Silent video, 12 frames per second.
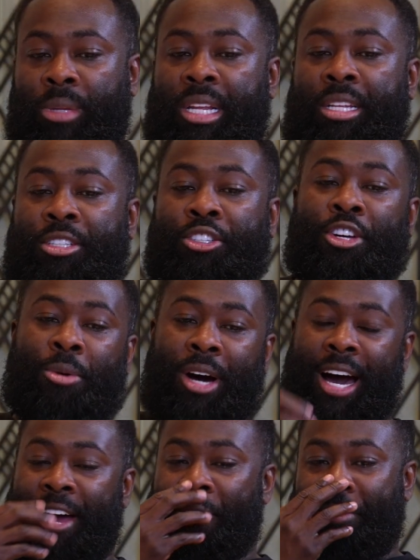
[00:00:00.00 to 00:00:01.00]
Do you know
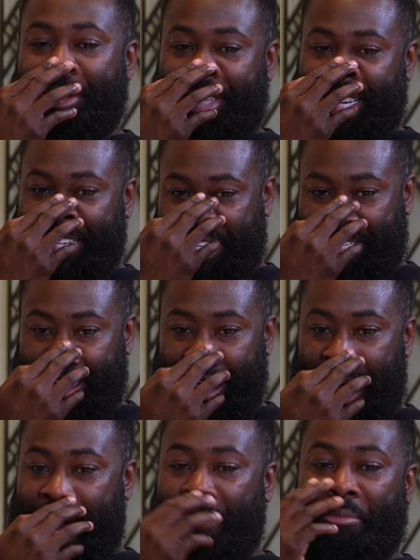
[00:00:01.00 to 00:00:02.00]
what? I always say this
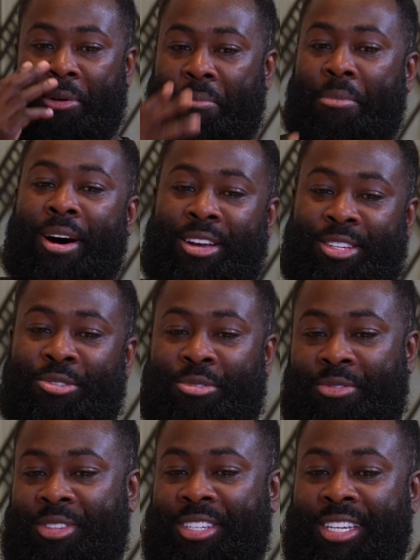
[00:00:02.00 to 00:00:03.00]
here. I'm the
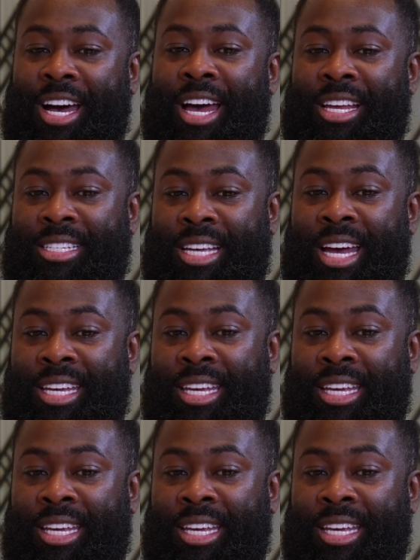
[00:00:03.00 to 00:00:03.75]
master of disguise.